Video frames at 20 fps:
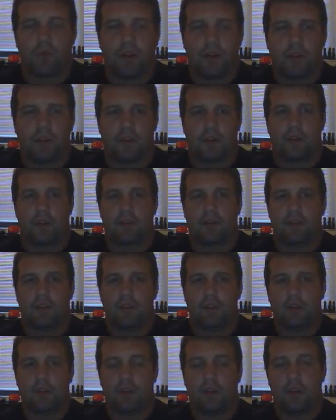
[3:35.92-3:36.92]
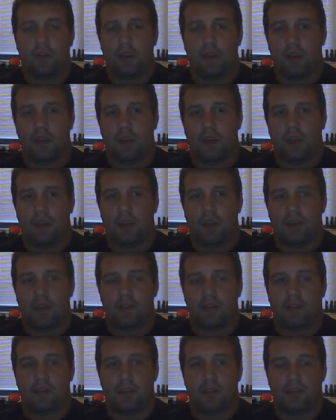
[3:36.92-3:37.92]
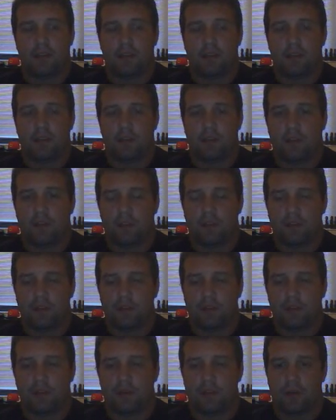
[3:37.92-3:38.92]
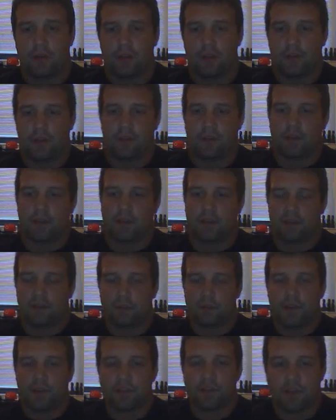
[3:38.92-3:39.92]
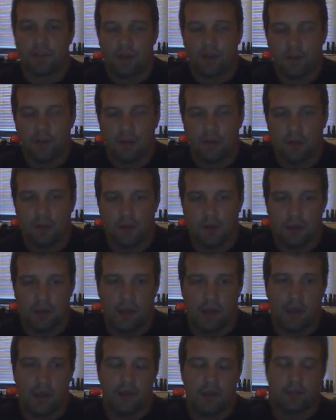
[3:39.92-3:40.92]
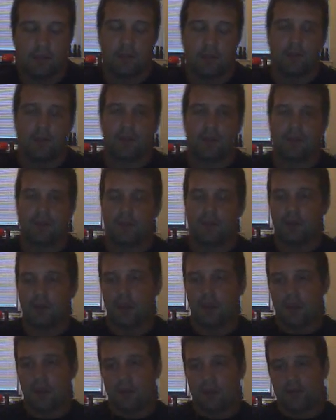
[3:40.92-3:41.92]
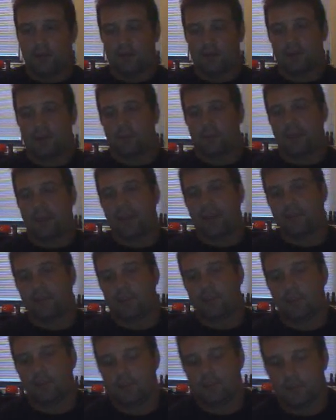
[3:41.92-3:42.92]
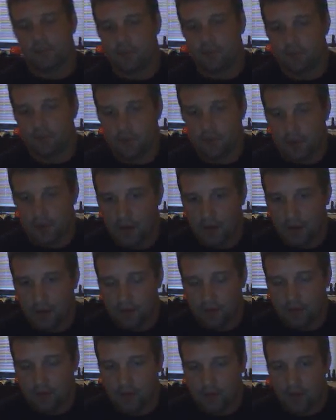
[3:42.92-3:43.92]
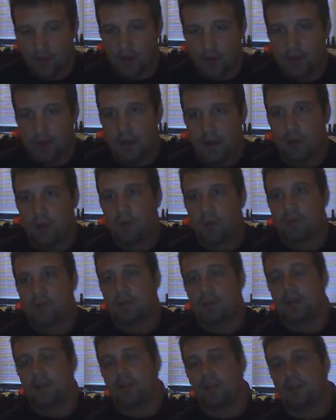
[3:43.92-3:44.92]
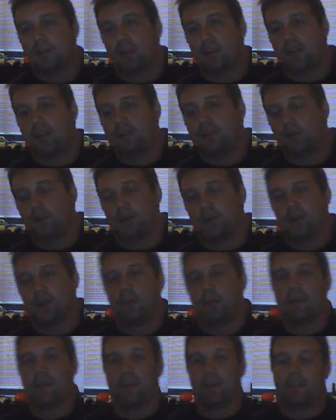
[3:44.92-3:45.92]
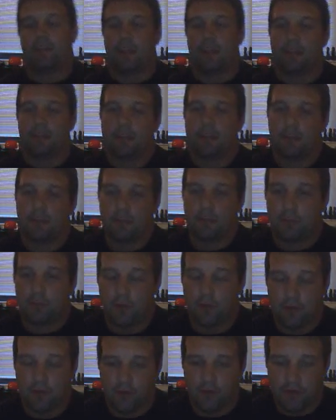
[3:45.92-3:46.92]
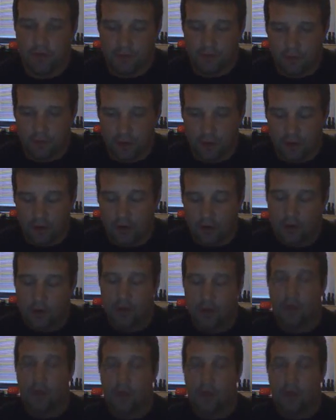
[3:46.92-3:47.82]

what he's going to do is he is going to use the espresso, and he's going to start to pass the sutures through the cuff. Now once he does this, they'll be coming out of the anterior portal in the front.